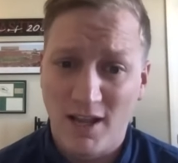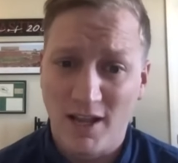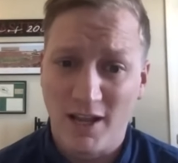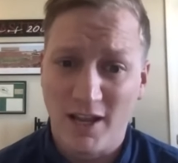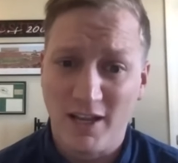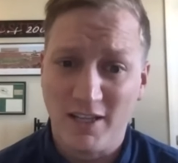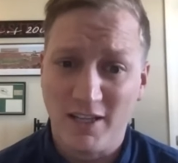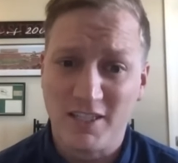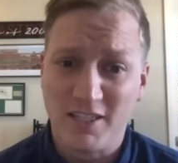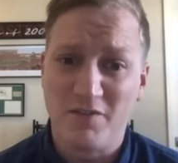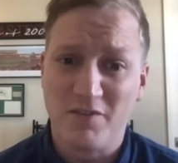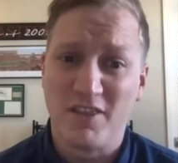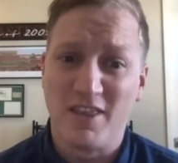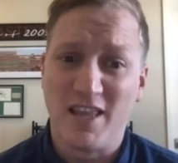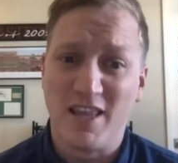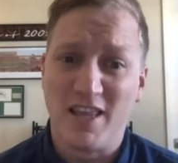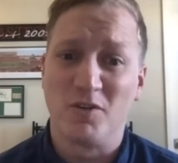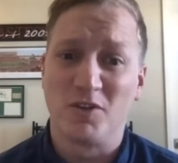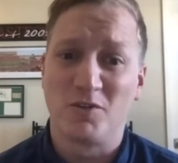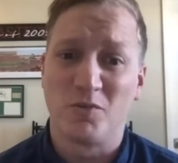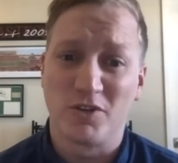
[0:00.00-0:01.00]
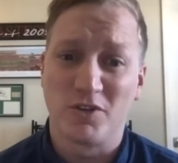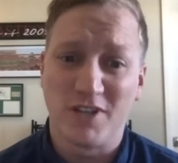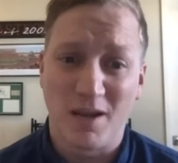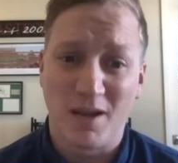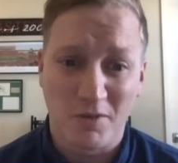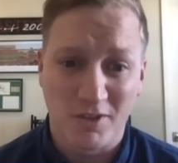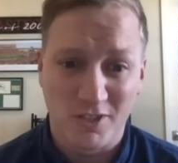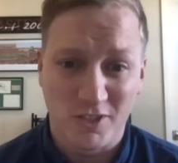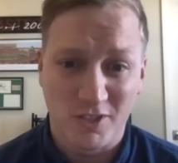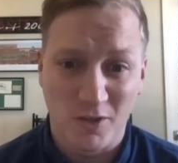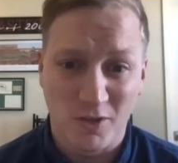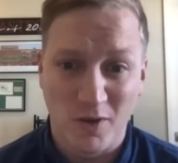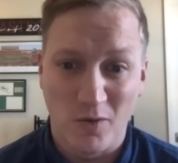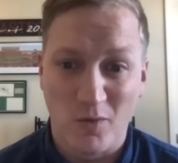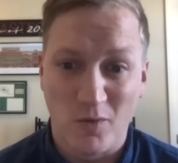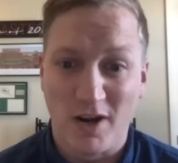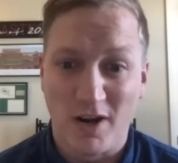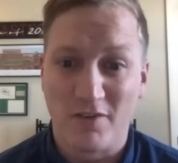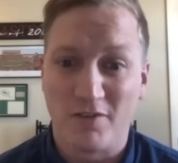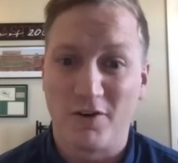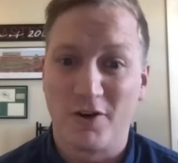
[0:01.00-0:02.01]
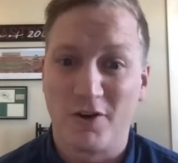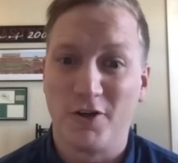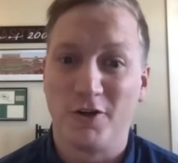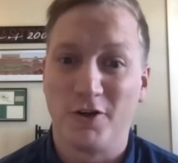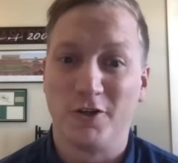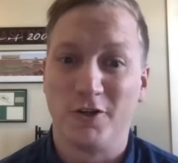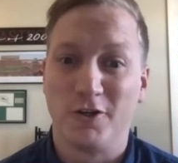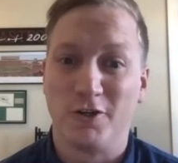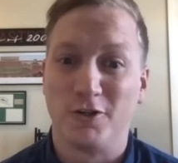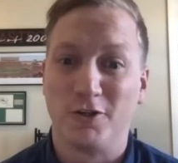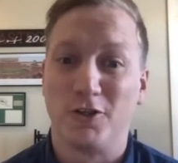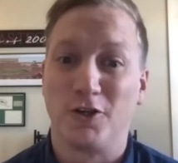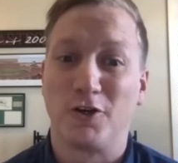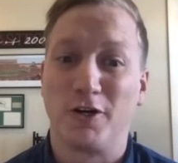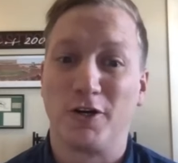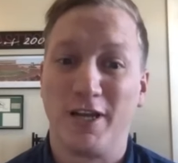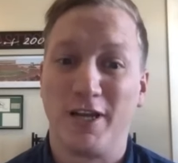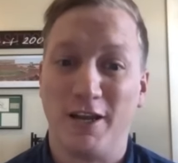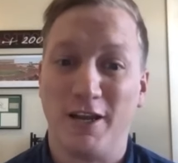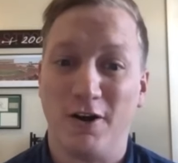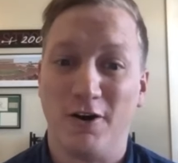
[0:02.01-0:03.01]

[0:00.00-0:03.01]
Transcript: It, it's even that much more time consuming whenever you're, you're when